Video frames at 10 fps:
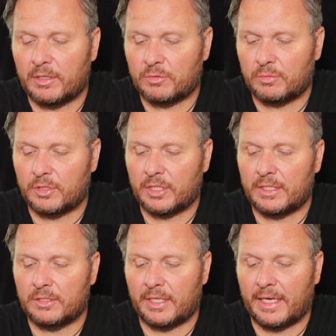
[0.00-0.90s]
I just want to
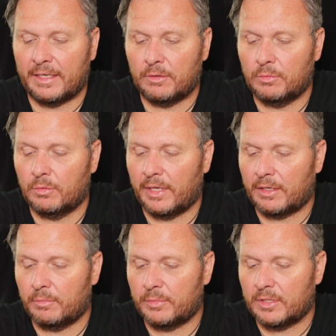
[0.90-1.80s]
change that angle or
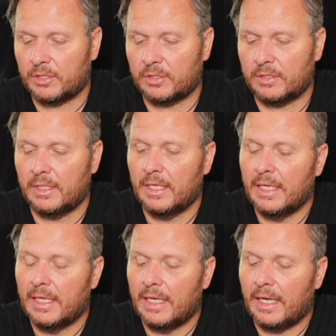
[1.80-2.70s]
that composition.
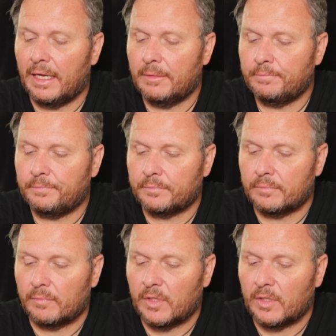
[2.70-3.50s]
Um,